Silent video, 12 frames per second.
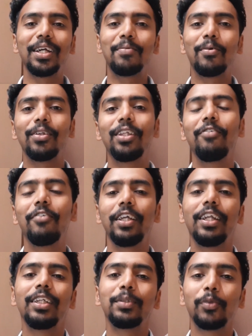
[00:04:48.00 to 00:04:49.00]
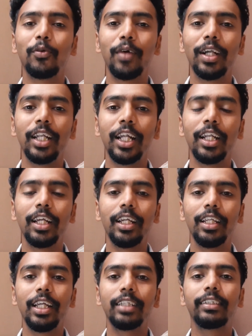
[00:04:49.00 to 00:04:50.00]
about the variants provided,
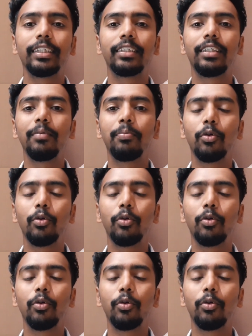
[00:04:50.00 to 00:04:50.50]
in X60